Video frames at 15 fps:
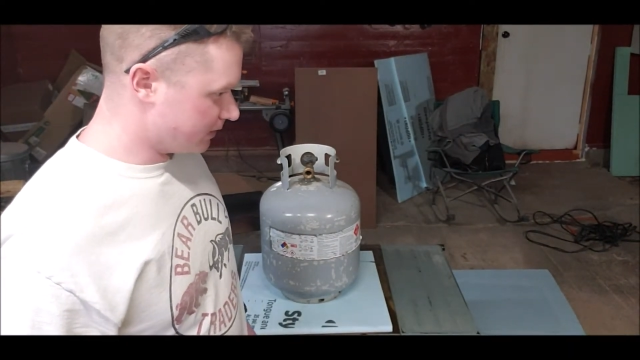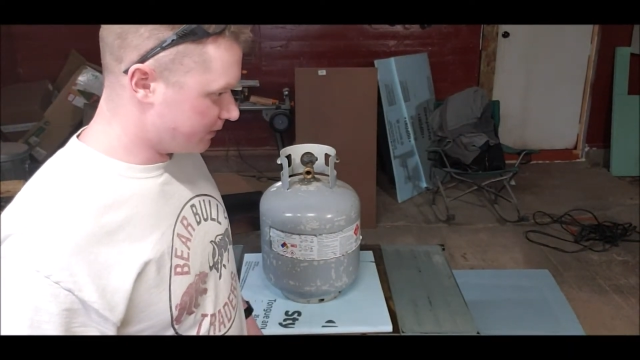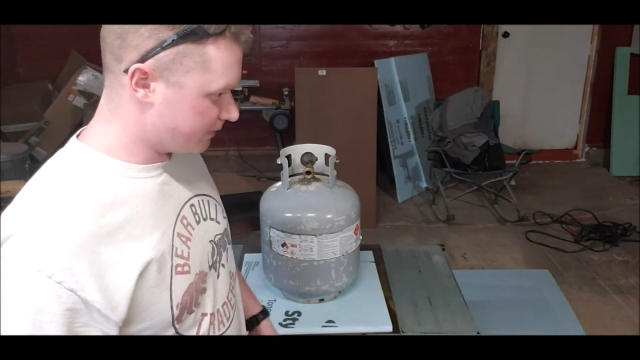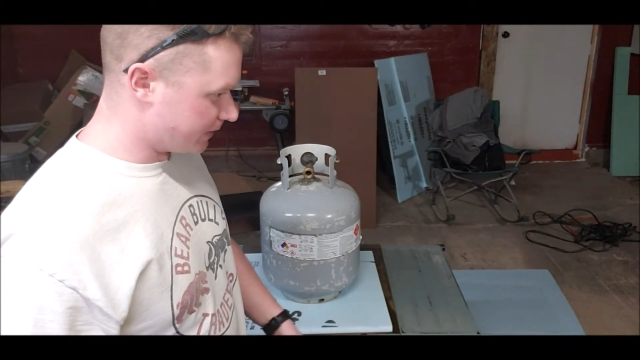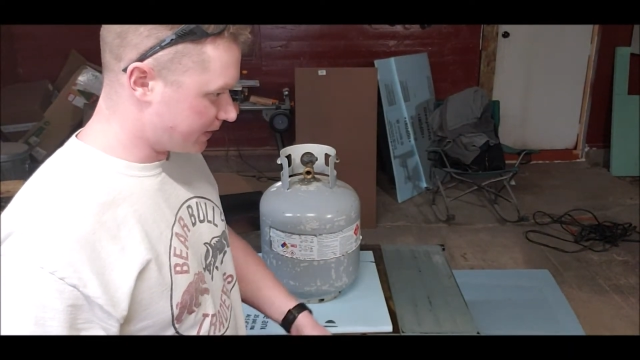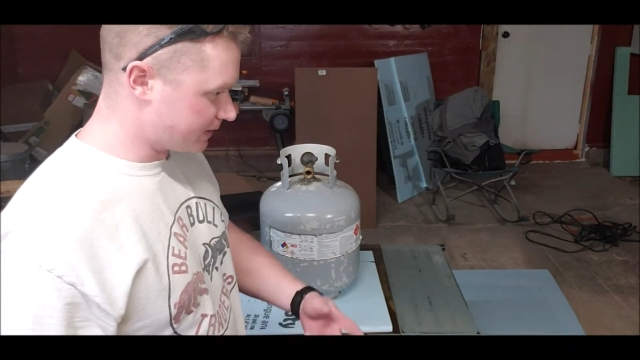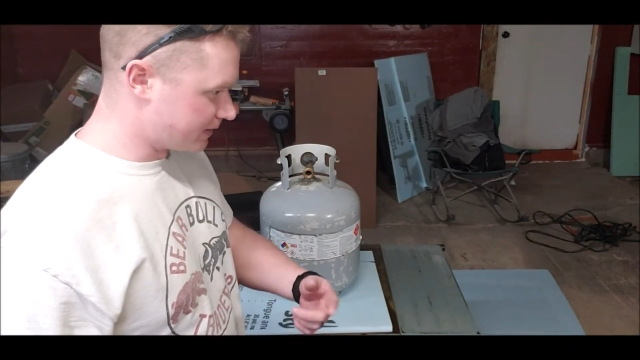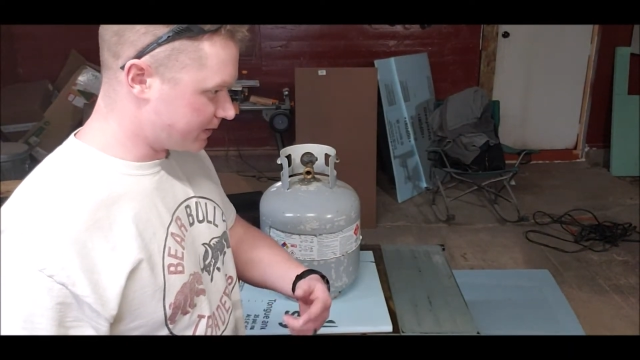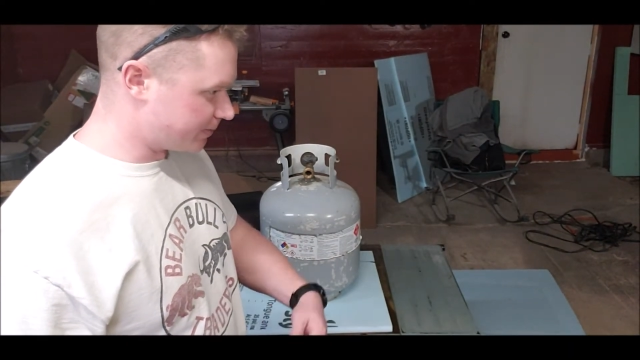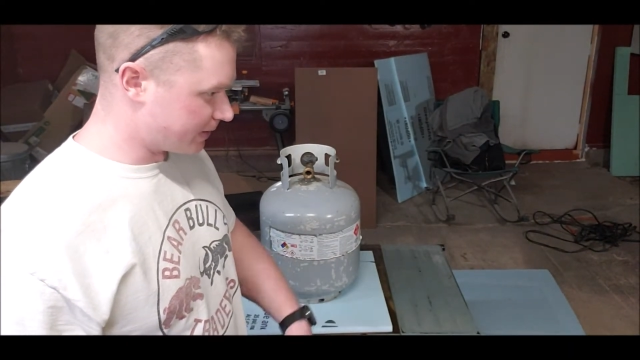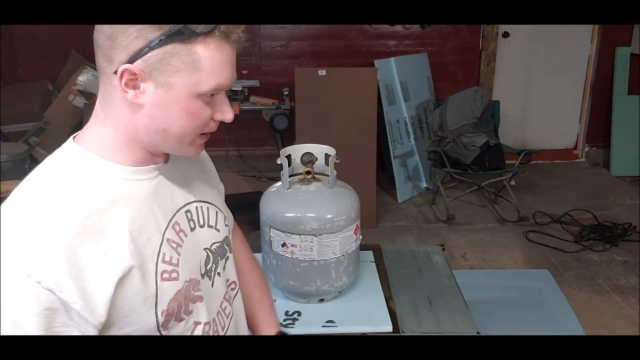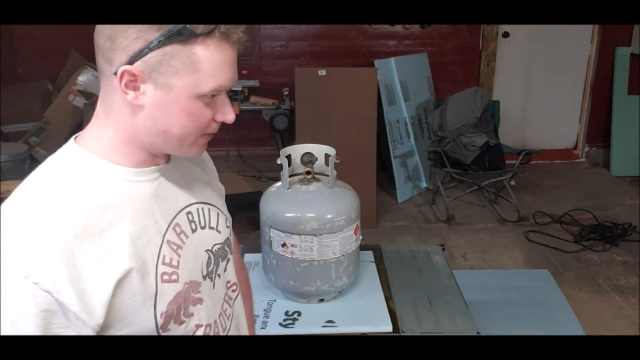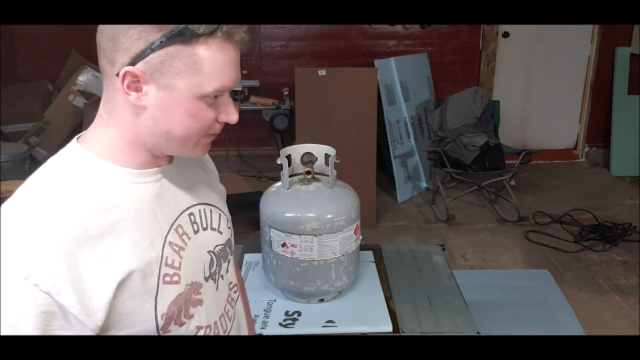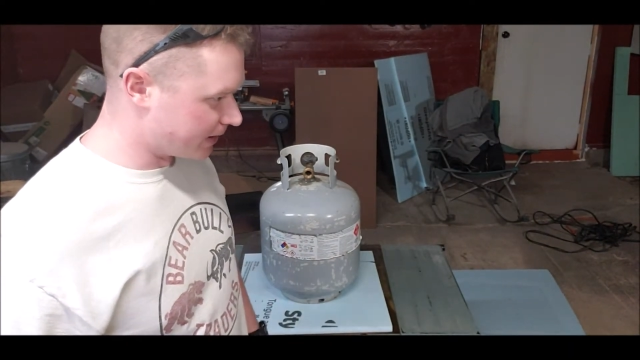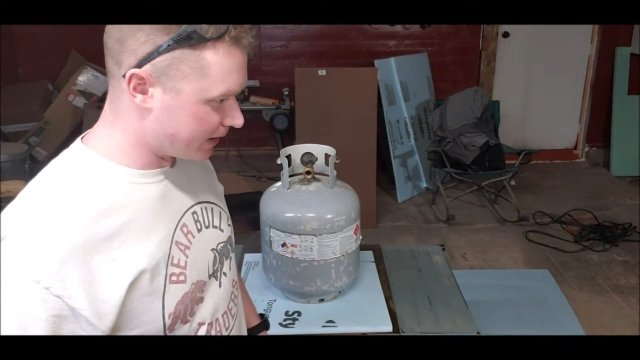fixing a
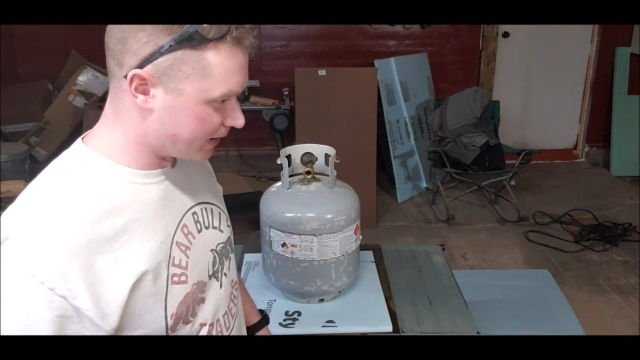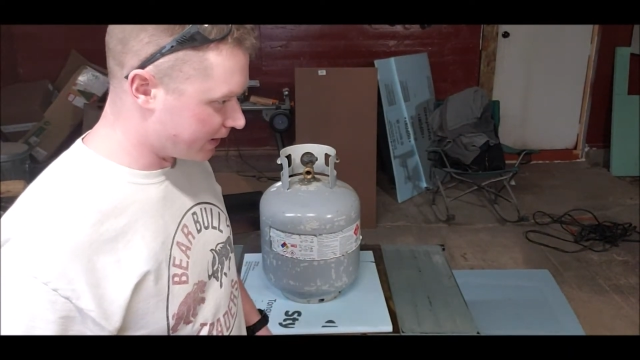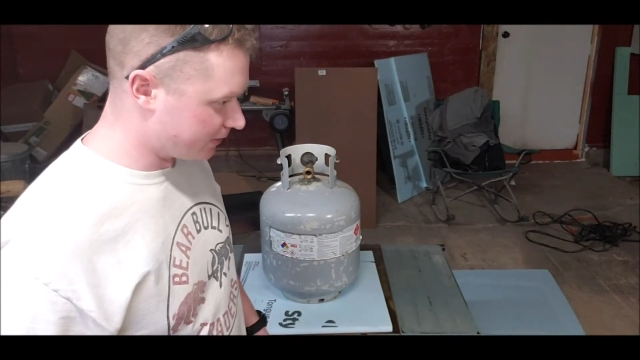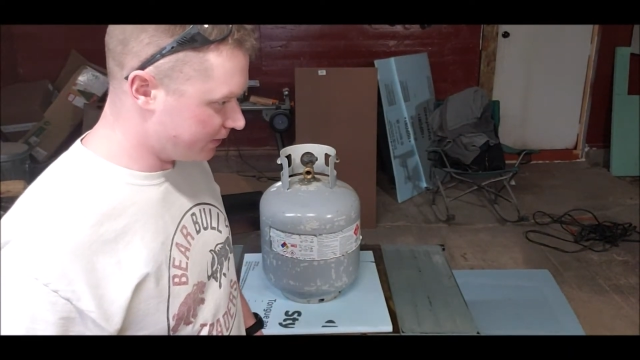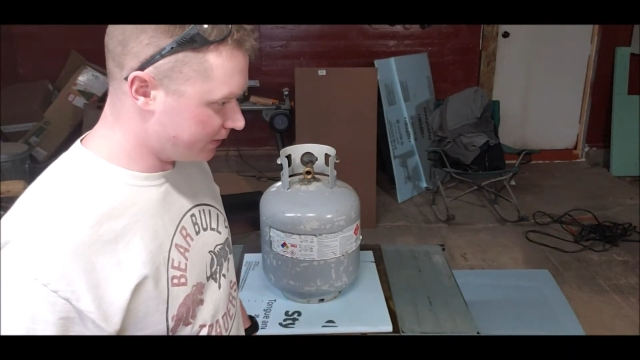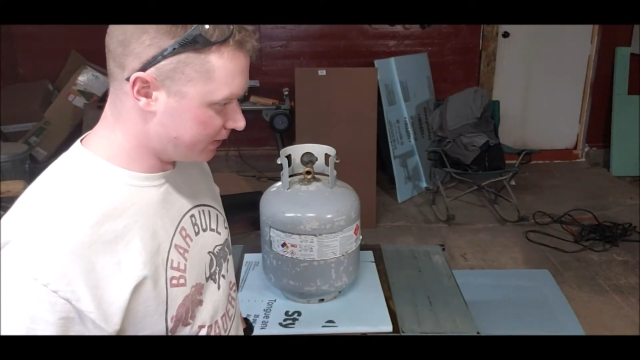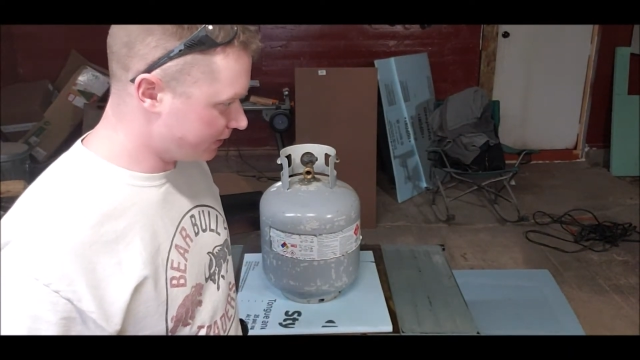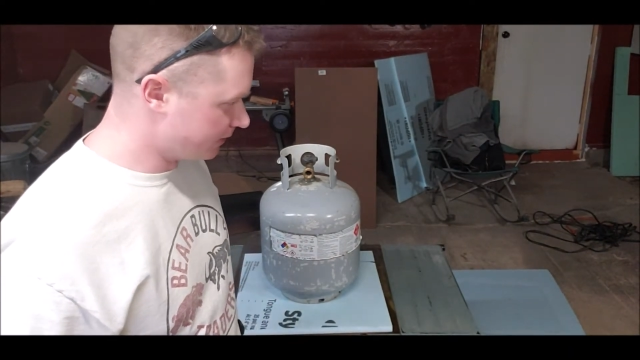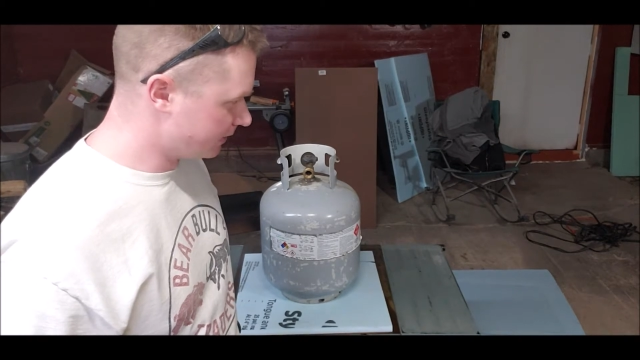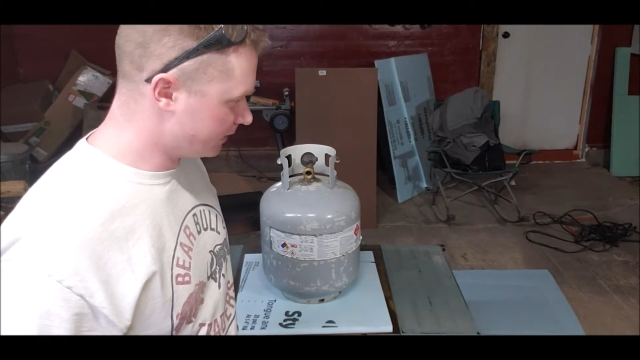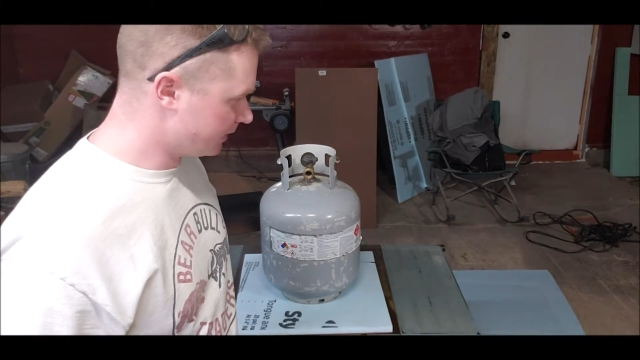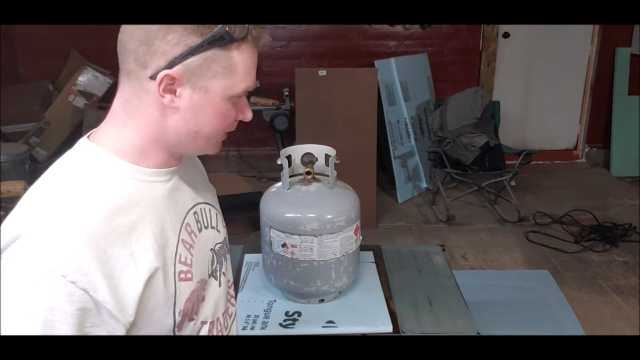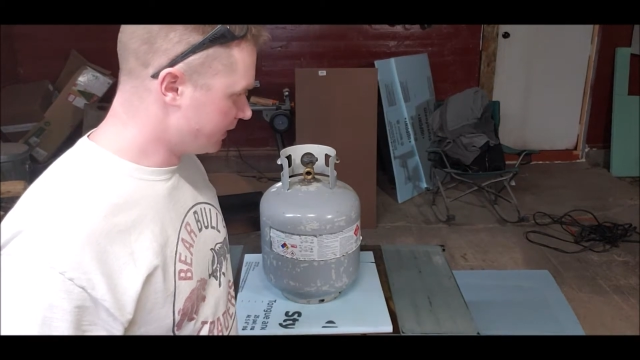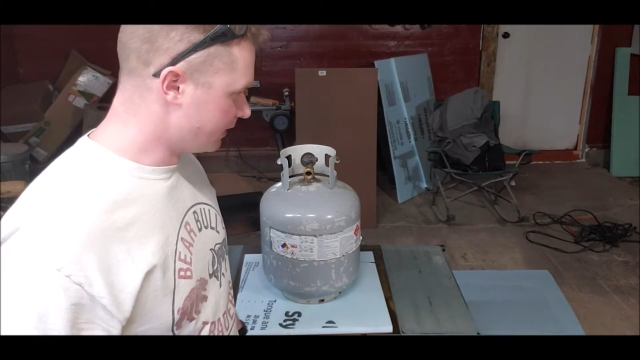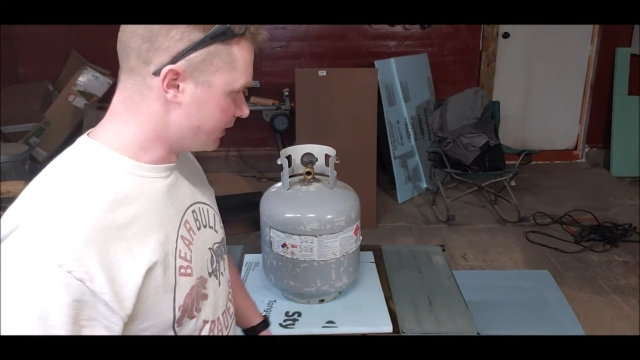problem I have.
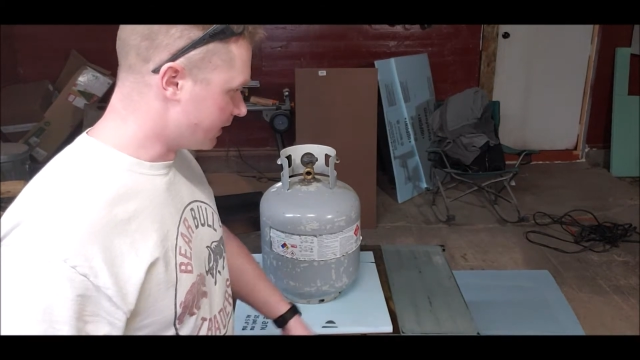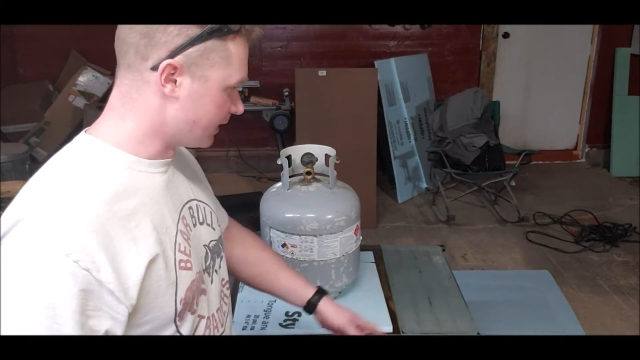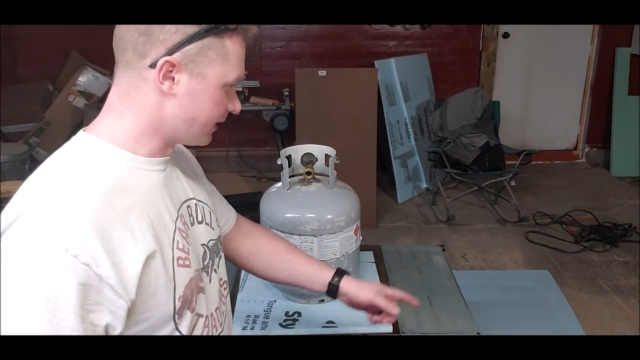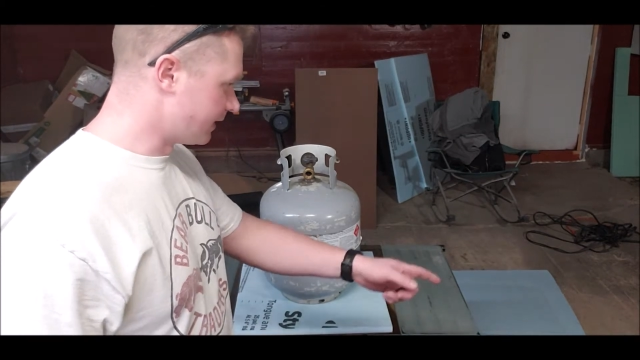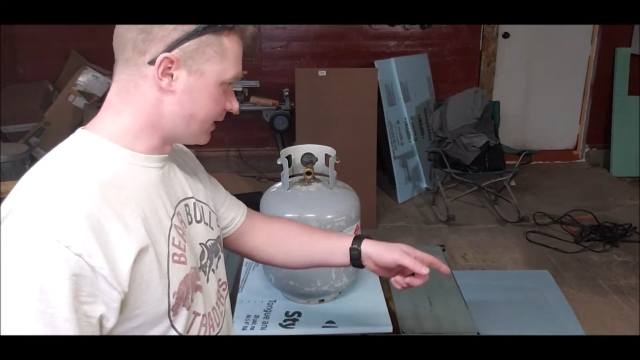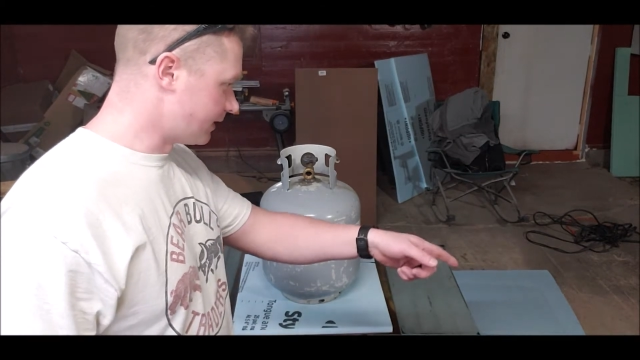I can